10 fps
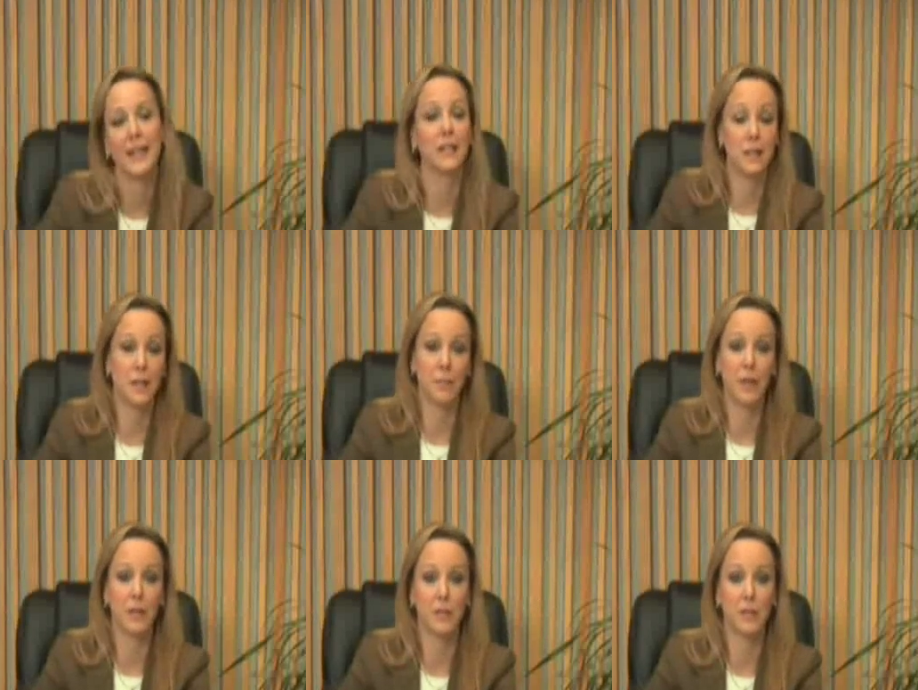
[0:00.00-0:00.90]
And again,
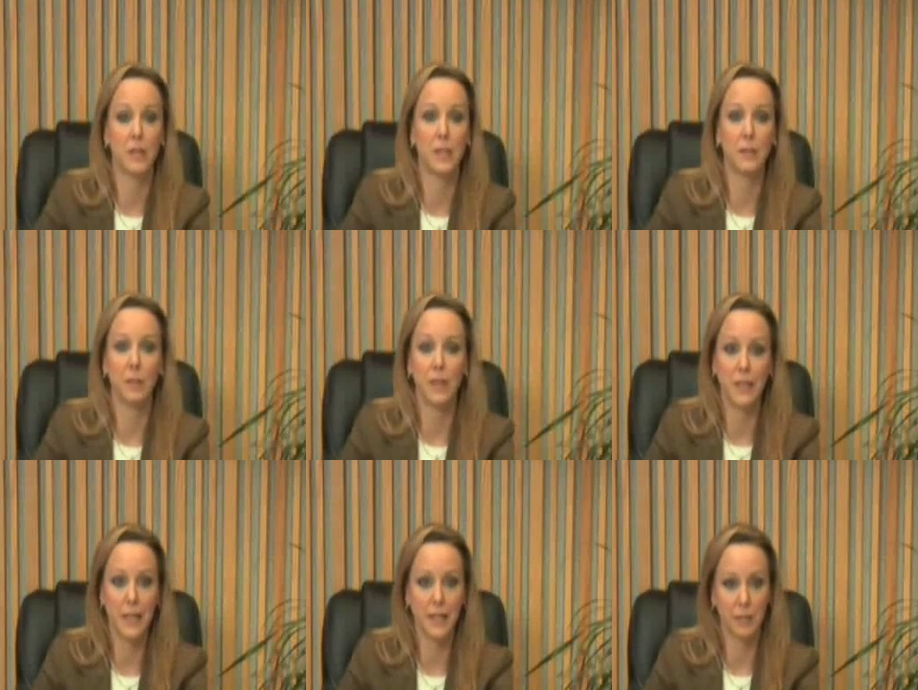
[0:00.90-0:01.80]
because the system can
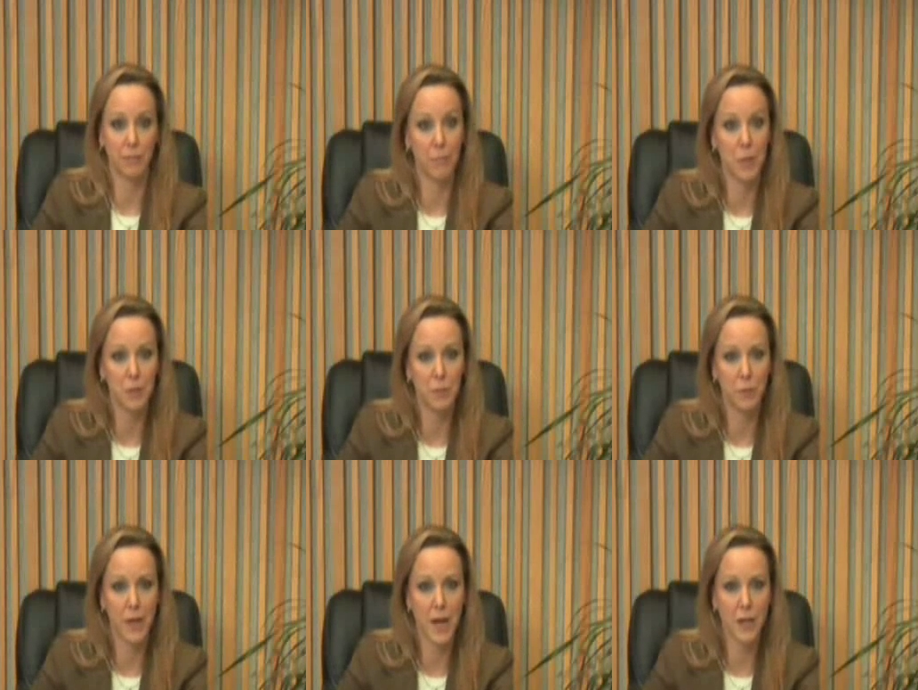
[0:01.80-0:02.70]
test
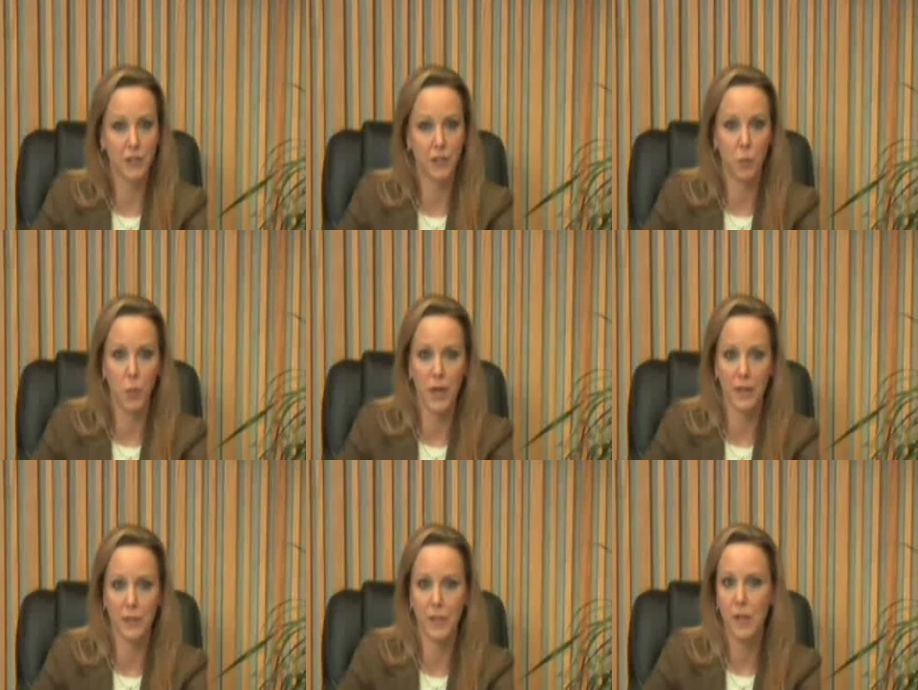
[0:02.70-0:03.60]
multiple reactions at
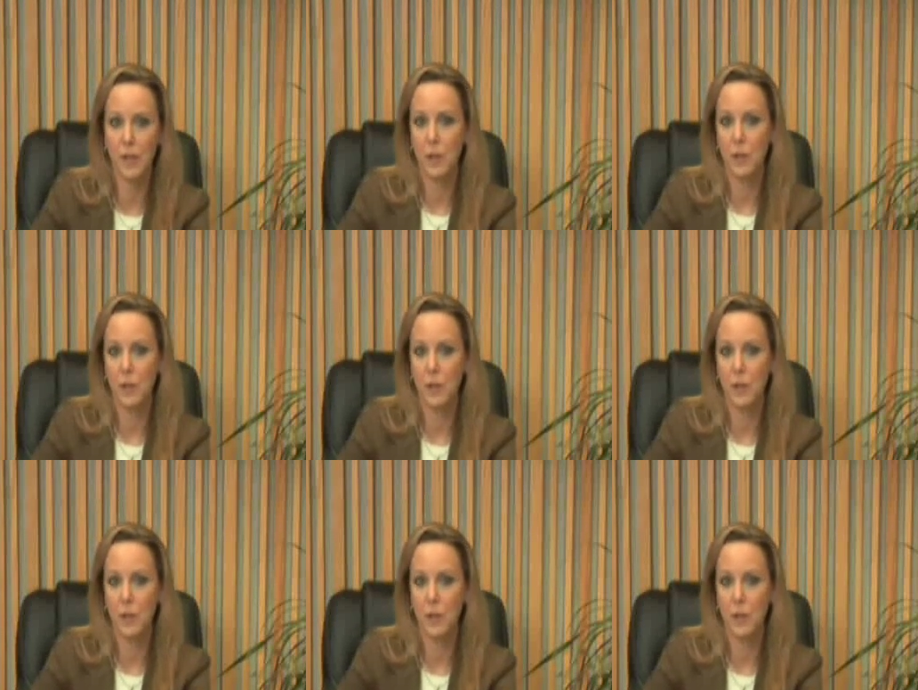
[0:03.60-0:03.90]
once,